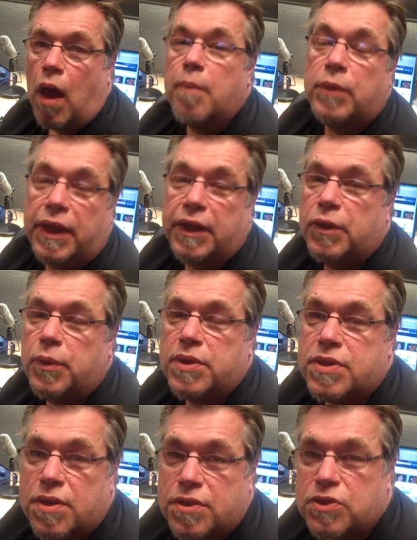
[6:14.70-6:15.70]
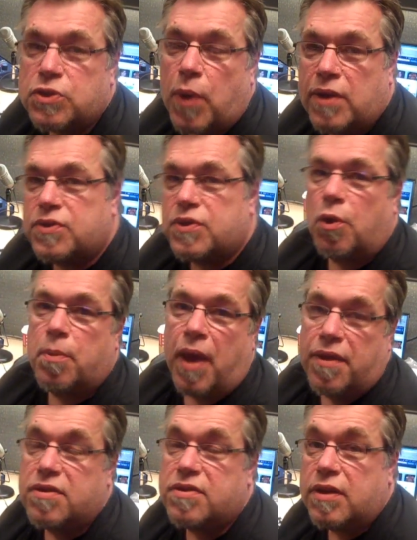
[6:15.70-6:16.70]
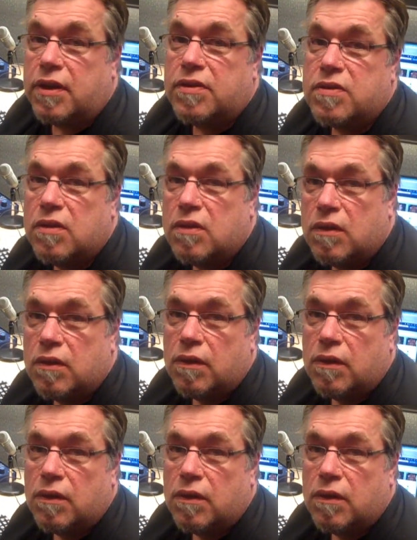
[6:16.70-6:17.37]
I'm Clyde Lewis, and this is Ground Zero Behind the Scenes.